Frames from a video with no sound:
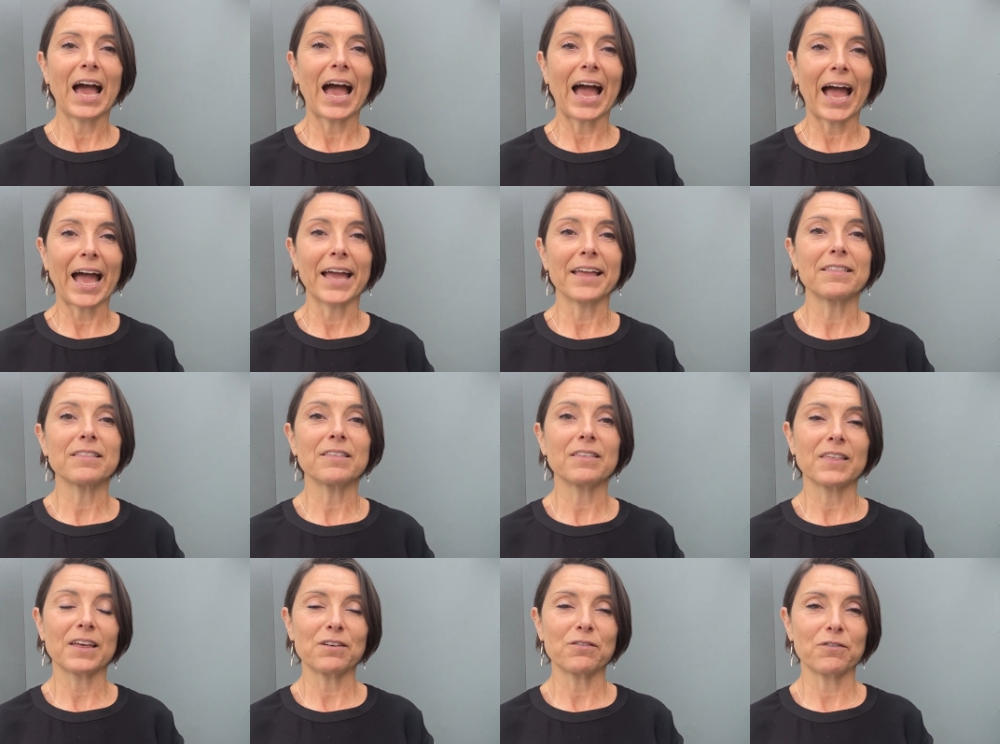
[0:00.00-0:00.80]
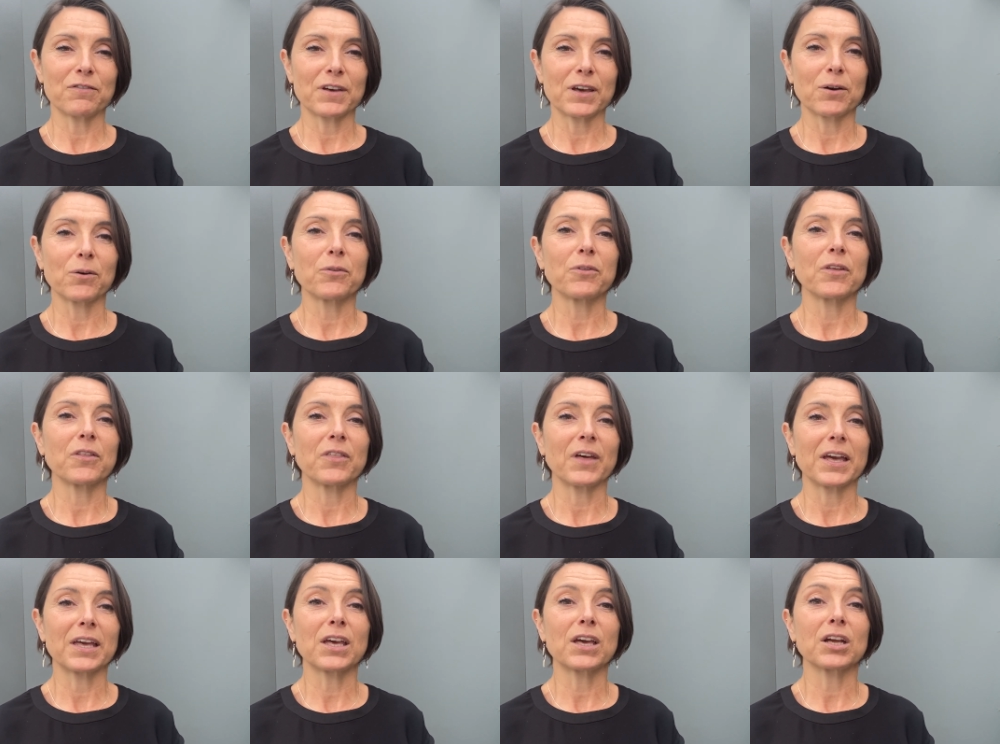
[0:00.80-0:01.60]
and they feel that
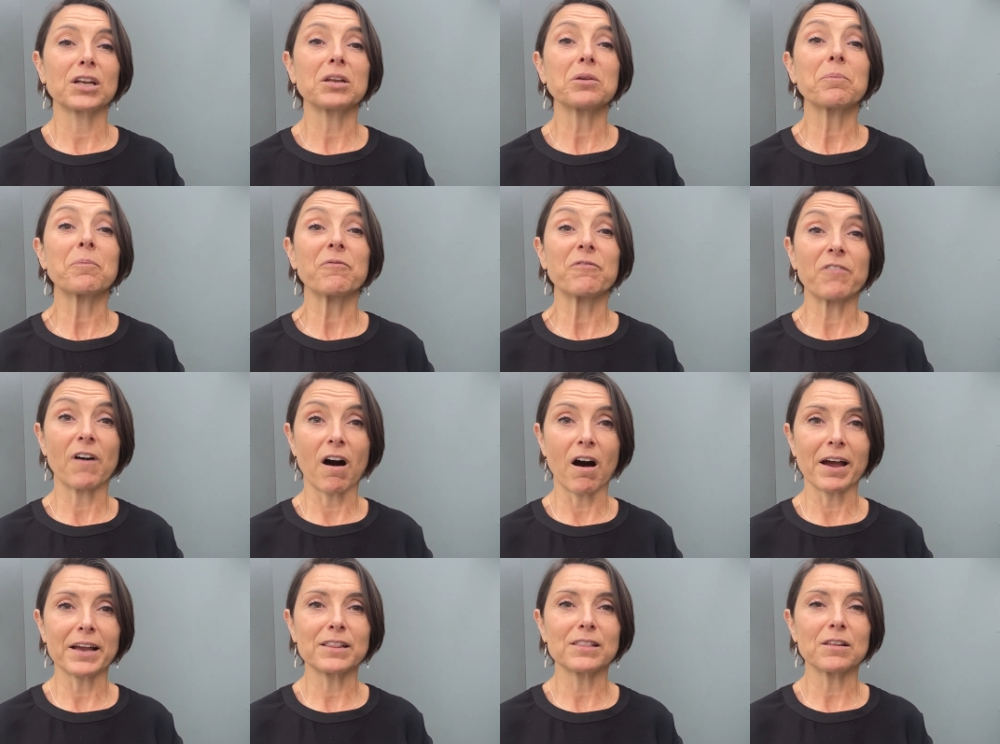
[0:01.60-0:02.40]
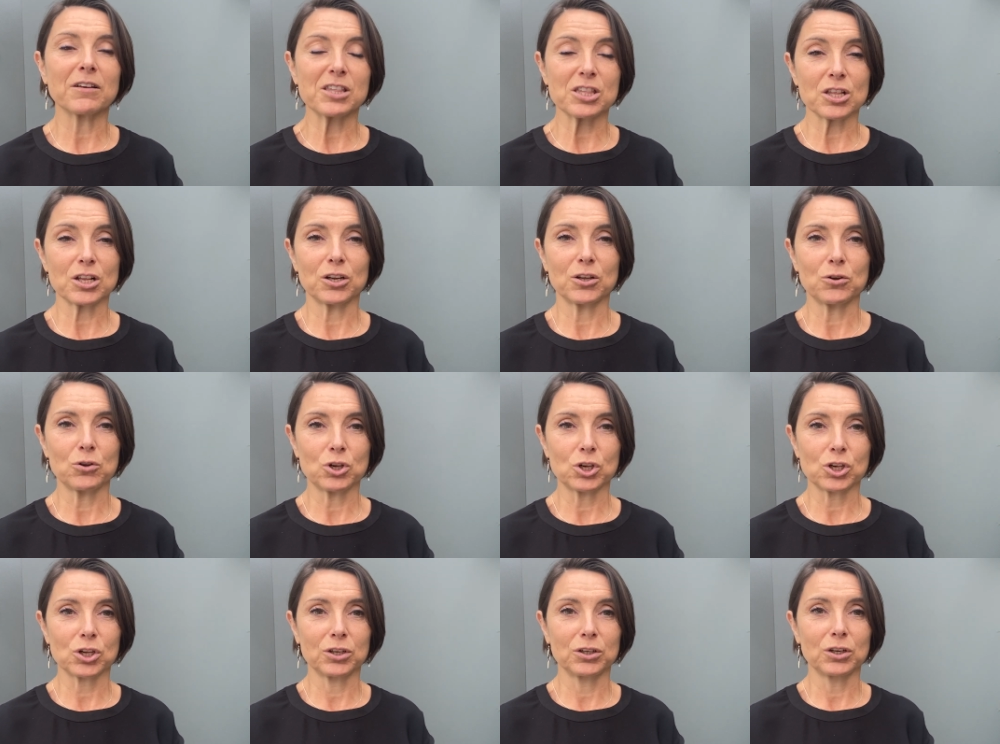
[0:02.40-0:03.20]
they can find the
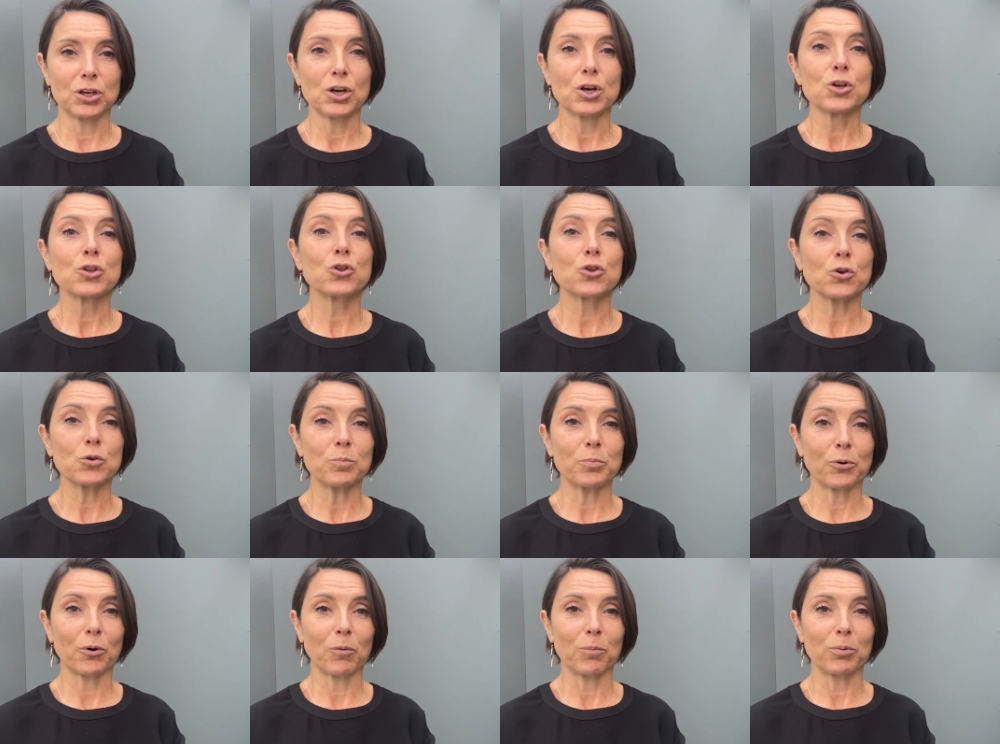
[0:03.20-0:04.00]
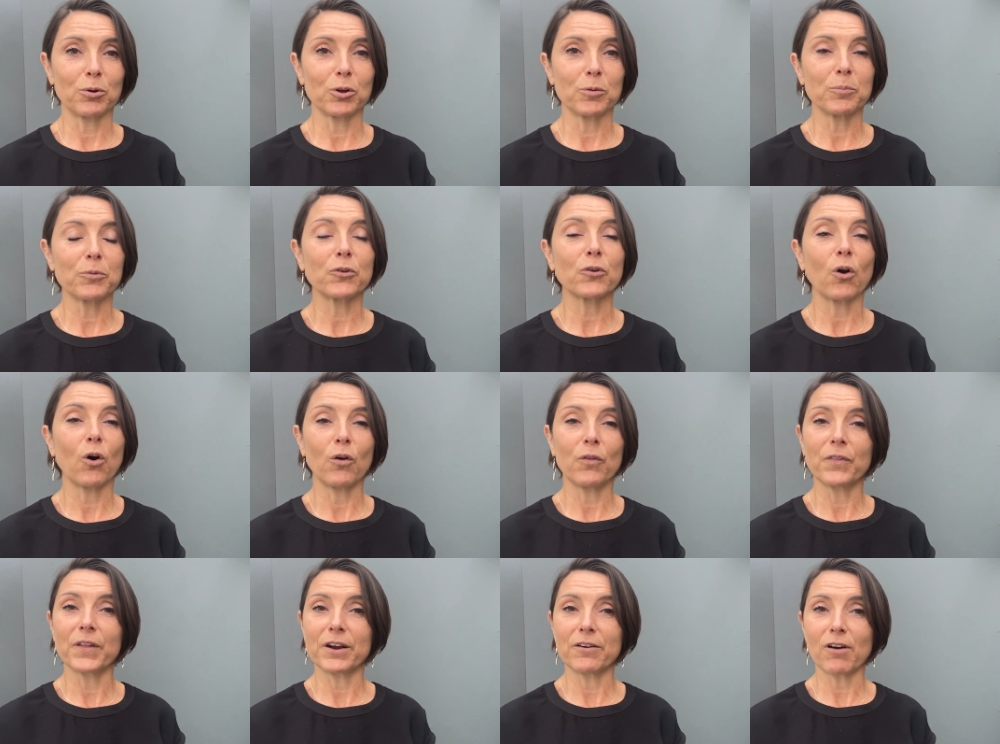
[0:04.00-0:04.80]
solution to problems
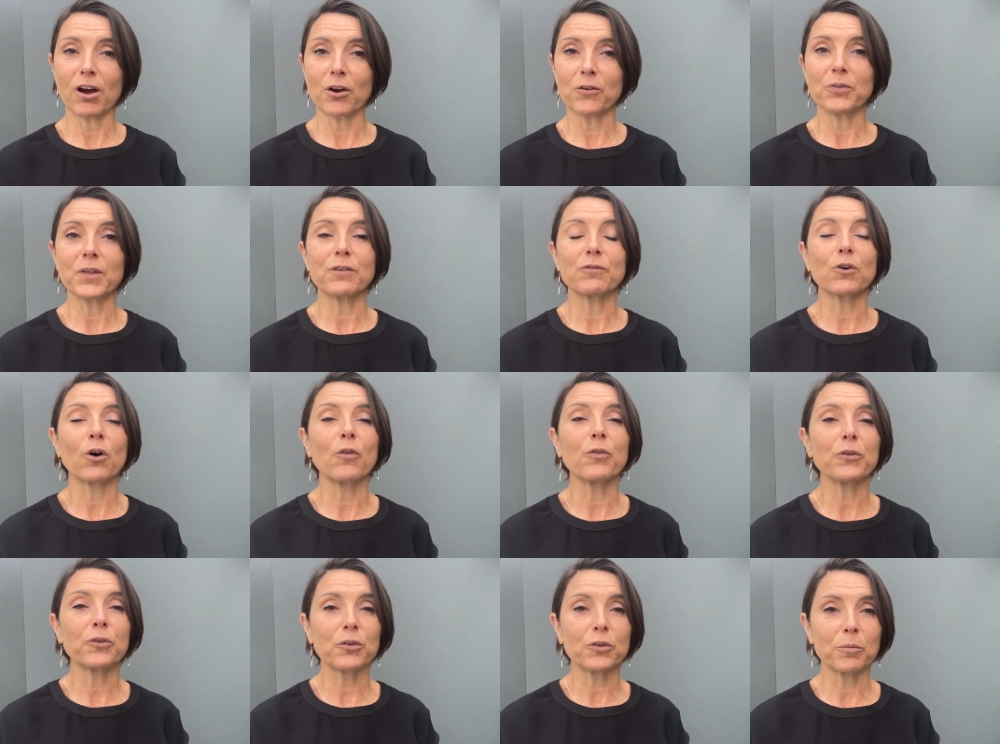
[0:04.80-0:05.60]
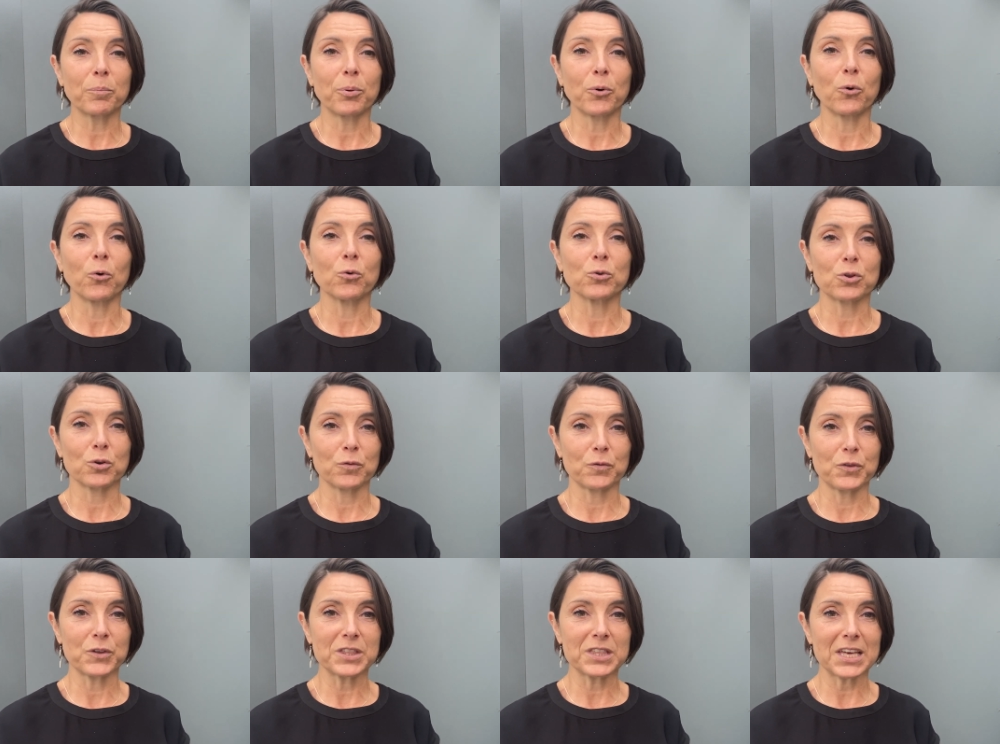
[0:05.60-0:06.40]
on their own. They've got the support
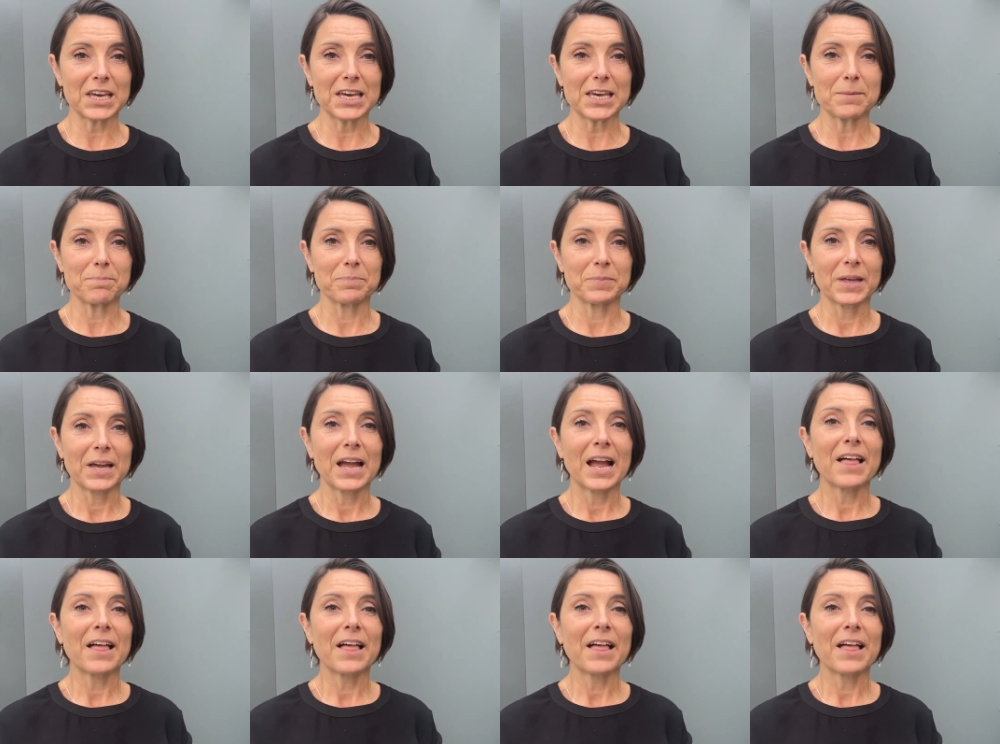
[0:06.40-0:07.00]
of the team.